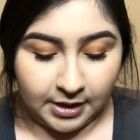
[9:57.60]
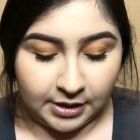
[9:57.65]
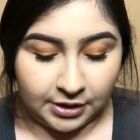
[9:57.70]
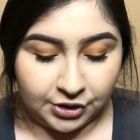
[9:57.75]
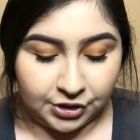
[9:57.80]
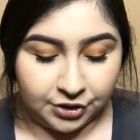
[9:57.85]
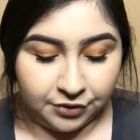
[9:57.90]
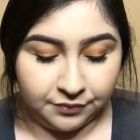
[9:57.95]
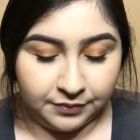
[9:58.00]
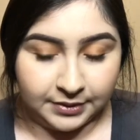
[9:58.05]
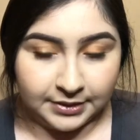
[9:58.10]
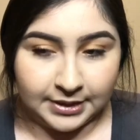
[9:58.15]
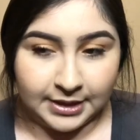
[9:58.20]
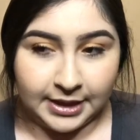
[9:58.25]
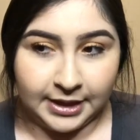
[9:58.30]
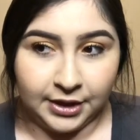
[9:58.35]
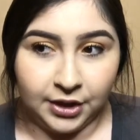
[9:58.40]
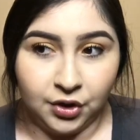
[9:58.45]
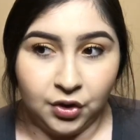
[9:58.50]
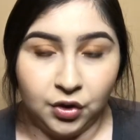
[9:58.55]
she was
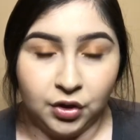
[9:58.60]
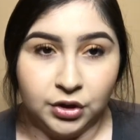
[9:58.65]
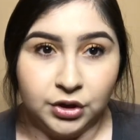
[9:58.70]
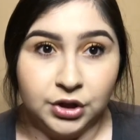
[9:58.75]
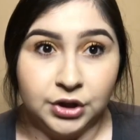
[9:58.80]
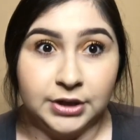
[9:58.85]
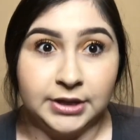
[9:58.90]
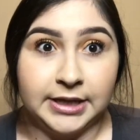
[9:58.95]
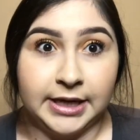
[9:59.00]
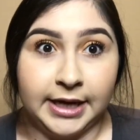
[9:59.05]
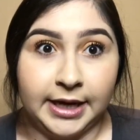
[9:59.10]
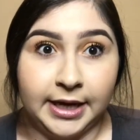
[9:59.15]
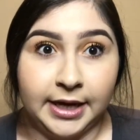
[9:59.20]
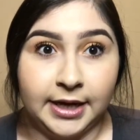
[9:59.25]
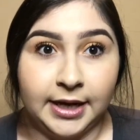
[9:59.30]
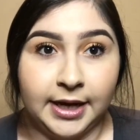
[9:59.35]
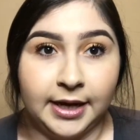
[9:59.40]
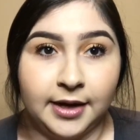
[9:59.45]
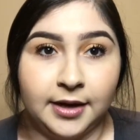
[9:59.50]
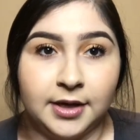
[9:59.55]
like, today,
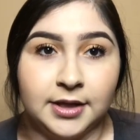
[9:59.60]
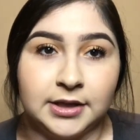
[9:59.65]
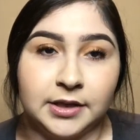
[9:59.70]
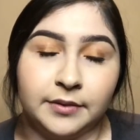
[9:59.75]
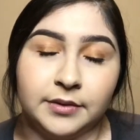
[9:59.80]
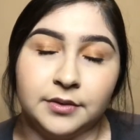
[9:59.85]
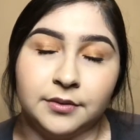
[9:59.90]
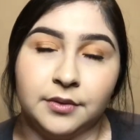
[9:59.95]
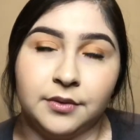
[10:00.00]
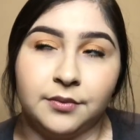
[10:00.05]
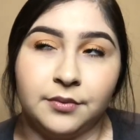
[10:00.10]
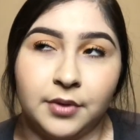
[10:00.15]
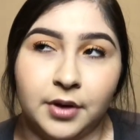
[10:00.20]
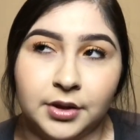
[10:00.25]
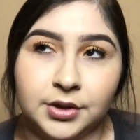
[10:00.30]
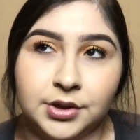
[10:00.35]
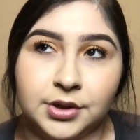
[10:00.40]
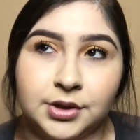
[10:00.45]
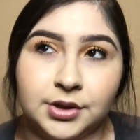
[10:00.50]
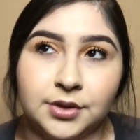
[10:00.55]
like, because I was with
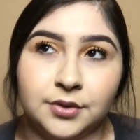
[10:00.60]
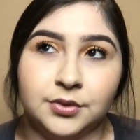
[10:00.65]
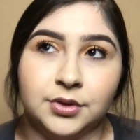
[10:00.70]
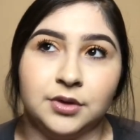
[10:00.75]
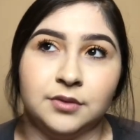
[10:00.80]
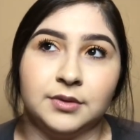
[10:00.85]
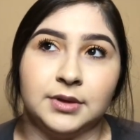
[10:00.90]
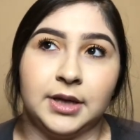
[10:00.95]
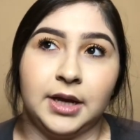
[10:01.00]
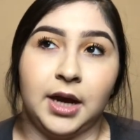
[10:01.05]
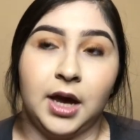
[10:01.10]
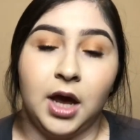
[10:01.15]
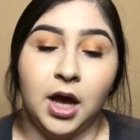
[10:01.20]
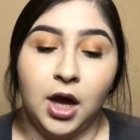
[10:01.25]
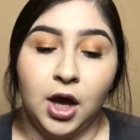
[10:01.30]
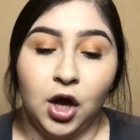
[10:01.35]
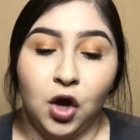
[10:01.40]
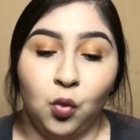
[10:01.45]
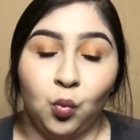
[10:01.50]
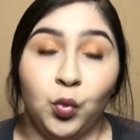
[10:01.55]
Roger, so she was like,
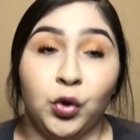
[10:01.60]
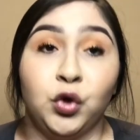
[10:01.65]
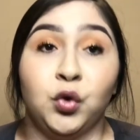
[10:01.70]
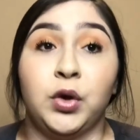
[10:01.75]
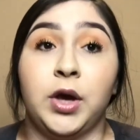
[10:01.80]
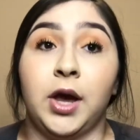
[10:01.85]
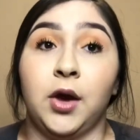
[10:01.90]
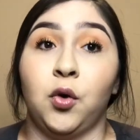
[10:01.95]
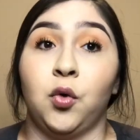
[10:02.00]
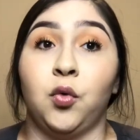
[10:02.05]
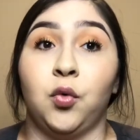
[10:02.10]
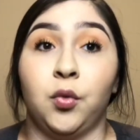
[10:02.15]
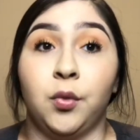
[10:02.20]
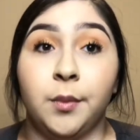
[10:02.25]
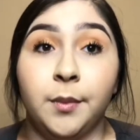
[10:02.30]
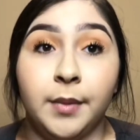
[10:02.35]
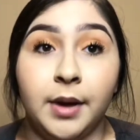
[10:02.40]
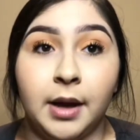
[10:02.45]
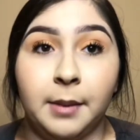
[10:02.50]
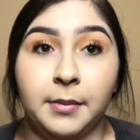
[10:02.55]
when you get
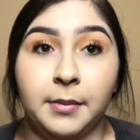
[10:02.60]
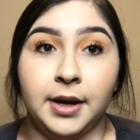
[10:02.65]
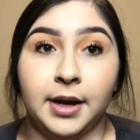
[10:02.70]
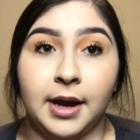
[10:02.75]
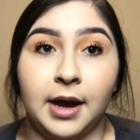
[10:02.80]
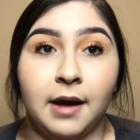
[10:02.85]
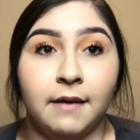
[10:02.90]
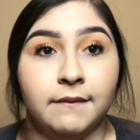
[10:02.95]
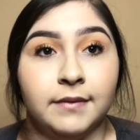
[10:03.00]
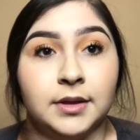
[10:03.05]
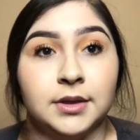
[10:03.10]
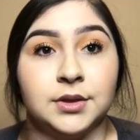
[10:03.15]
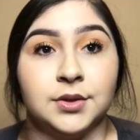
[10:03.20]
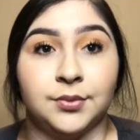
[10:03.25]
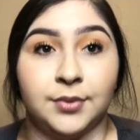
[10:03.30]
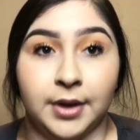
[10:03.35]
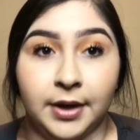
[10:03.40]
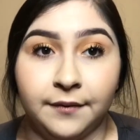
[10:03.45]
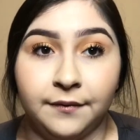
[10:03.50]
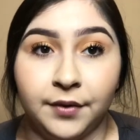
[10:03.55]
home, I'm have this
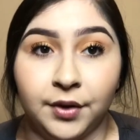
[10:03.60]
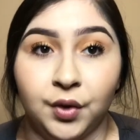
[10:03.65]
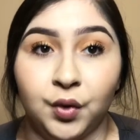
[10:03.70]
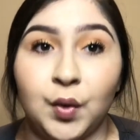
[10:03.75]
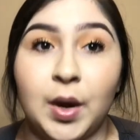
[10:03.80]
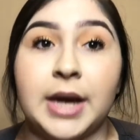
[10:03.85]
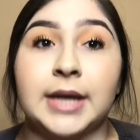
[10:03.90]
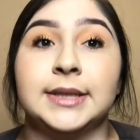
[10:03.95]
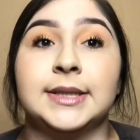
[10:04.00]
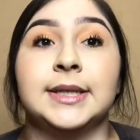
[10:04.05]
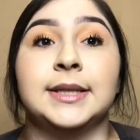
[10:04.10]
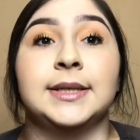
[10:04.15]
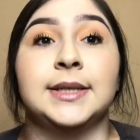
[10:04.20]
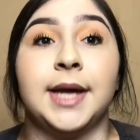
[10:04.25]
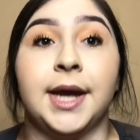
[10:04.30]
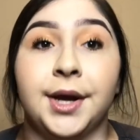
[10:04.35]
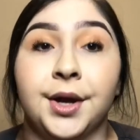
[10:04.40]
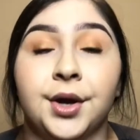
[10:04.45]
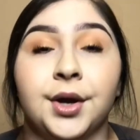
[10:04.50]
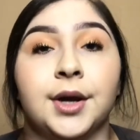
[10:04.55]
ready for you, and
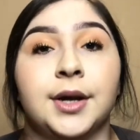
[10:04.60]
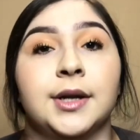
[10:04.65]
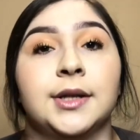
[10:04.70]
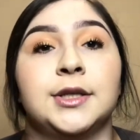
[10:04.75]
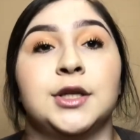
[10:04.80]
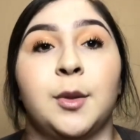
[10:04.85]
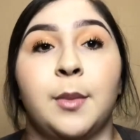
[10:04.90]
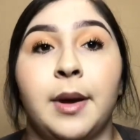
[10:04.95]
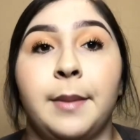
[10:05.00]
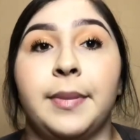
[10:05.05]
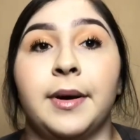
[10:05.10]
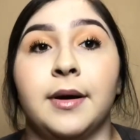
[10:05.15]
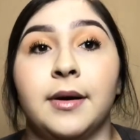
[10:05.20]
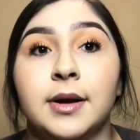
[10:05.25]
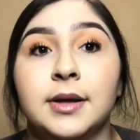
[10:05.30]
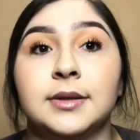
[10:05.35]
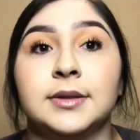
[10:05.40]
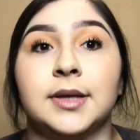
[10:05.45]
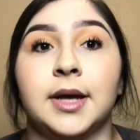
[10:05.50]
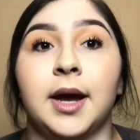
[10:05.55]
today you're gonna tell my
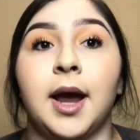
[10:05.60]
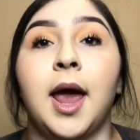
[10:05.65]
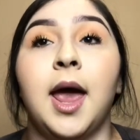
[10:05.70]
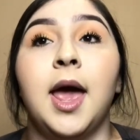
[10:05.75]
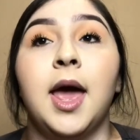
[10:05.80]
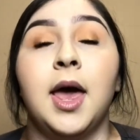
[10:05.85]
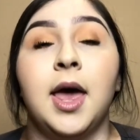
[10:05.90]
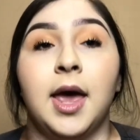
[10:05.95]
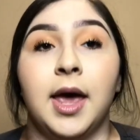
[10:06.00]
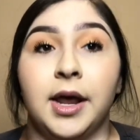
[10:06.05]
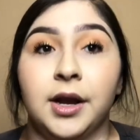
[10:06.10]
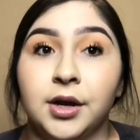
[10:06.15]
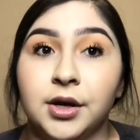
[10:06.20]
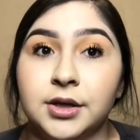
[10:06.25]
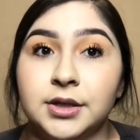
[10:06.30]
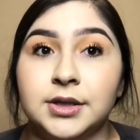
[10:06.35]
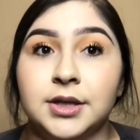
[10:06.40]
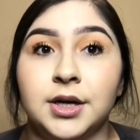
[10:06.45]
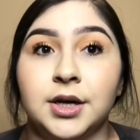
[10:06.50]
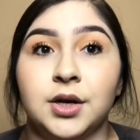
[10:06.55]
parents. Like,
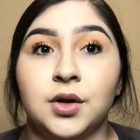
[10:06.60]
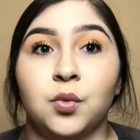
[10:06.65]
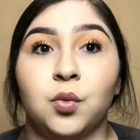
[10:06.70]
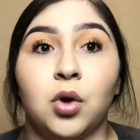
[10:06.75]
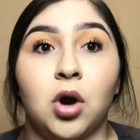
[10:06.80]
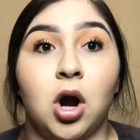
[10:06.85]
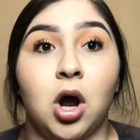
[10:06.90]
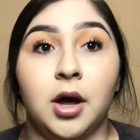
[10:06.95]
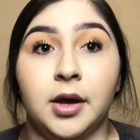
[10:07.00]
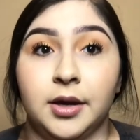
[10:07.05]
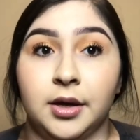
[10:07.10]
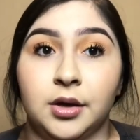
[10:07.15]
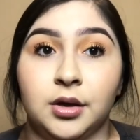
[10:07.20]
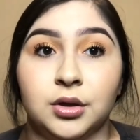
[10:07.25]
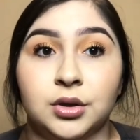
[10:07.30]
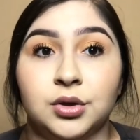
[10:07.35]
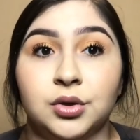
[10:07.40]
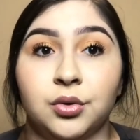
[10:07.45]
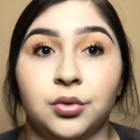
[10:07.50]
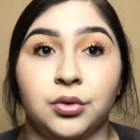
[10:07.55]
Edgar's here, we're all here,
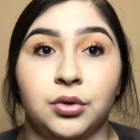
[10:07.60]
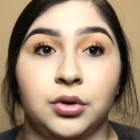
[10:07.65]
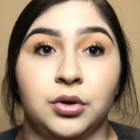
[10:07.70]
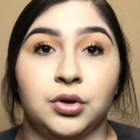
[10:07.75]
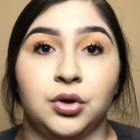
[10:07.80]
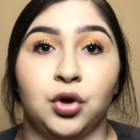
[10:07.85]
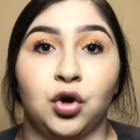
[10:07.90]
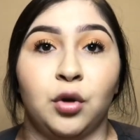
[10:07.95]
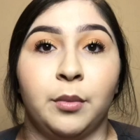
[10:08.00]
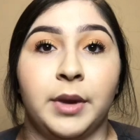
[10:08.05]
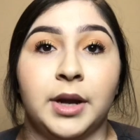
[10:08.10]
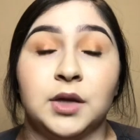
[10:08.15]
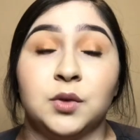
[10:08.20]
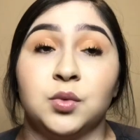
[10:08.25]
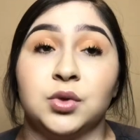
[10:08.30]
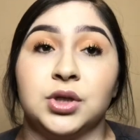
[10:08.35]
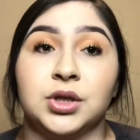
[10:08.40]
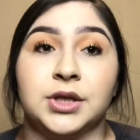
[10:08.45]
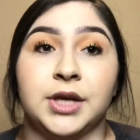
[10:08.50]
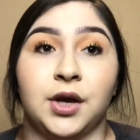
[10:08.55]
so might as well
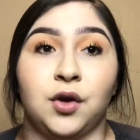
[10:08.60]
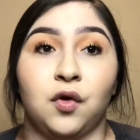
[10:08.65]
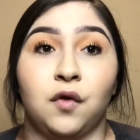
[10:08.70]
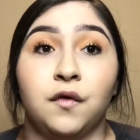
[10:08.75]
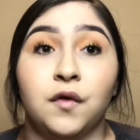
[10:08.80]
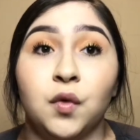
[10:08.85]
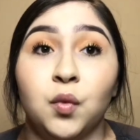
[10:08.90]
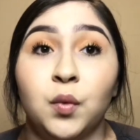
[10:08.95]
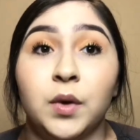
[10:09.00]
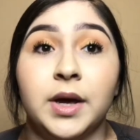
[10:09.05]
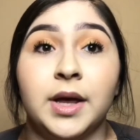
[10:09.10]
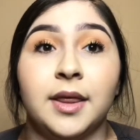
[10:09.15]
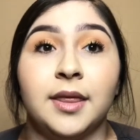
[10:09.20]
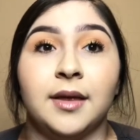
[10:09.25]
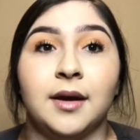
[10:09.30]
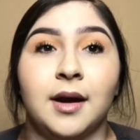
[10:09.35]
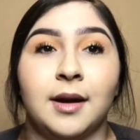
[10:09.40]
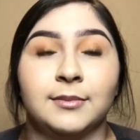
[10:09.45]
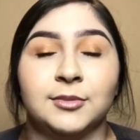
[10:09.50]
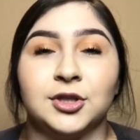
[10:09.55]
just get over with.
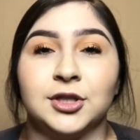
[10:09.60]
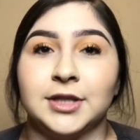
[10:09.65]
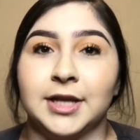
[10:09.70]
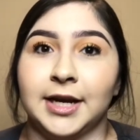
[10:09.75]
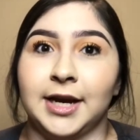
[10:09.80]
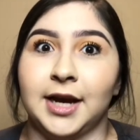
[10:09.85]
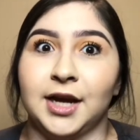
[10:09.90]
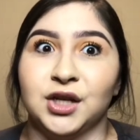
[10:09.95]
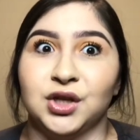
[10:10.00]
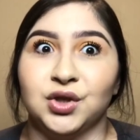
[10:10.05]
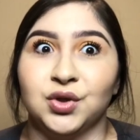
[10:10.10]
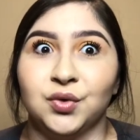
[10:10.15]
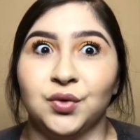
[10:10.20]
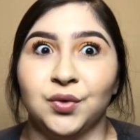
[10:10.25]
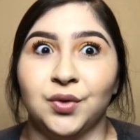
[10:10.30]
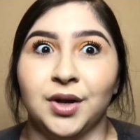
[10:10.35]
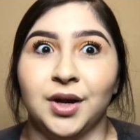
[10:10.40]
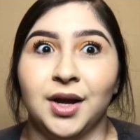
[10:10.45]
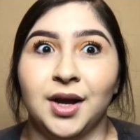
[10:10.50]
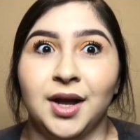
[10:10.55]
And I'm just like,
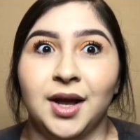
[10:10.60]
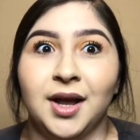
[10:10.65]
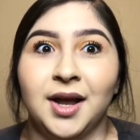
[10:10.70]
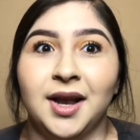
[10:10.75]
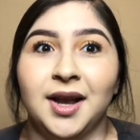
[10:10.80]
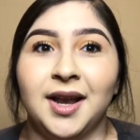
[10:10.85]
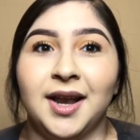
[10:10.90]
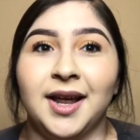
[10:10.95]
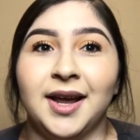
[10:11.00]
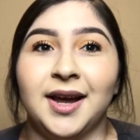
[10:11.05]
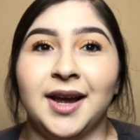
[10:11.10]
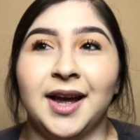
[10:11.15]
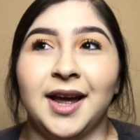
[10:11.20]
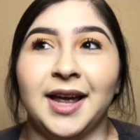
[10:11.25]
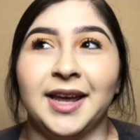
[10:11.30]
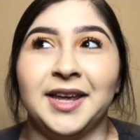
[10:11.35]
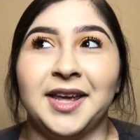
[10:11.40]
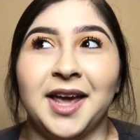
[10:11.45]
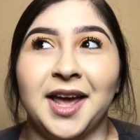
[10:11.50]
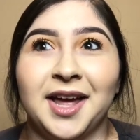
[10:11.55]
dude, like,
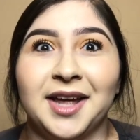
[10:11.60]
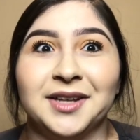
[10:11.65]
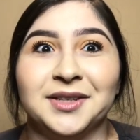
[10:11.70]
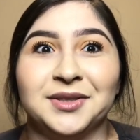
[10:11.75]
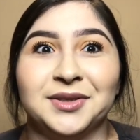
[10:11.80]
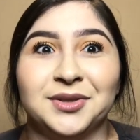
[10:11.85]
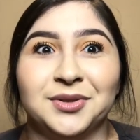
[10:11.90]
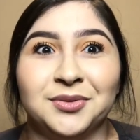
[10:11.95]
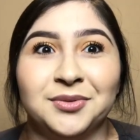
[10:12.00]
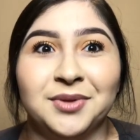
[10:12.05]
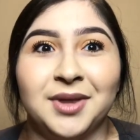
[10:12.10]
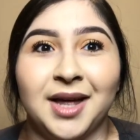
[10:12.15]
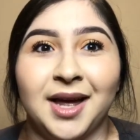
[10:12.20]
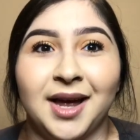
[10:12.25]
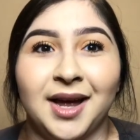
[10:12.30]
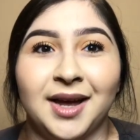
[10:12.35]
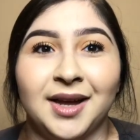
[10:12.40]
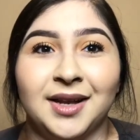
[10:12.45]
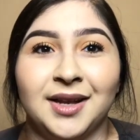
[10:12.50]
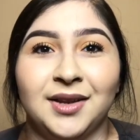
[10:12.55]
I can't do
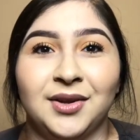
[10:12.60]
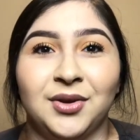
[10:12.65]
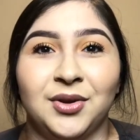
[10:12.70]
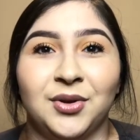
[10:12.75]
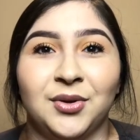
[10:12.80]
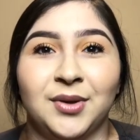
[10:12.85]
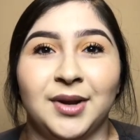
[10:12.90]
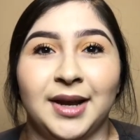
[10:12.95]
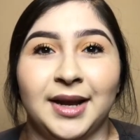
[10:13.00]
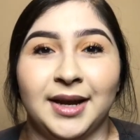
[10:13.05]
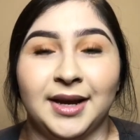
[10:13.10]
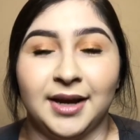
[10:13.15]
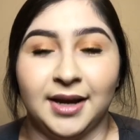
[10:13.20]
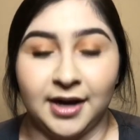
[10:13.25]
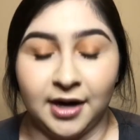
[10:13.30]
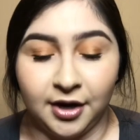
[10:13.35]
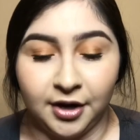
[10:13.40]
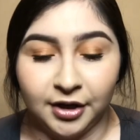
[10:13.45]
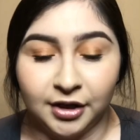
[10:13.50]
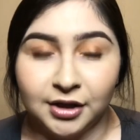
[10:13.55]
that. Like,
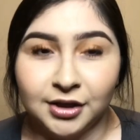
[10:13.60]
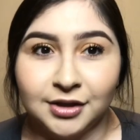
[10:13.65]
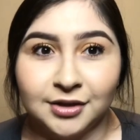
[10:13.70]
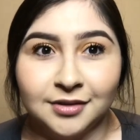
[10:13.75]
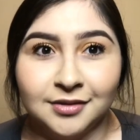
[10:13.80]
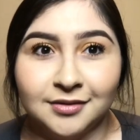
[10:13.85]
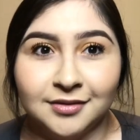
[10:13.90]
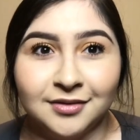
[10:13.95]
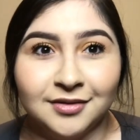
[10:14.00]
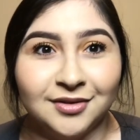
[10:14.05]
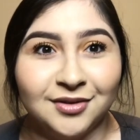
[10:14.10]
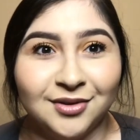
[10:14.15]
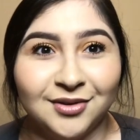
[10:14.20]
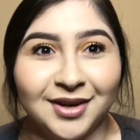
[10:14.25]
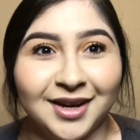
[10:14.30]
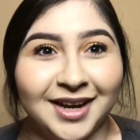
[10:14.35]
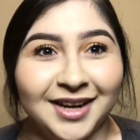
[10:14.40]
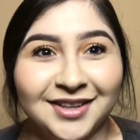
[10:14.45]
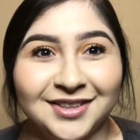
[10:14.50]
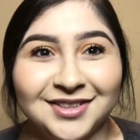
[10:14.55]
are you,
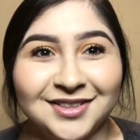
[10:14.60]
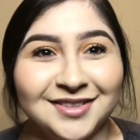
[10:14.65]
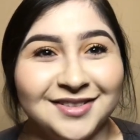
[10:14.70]
I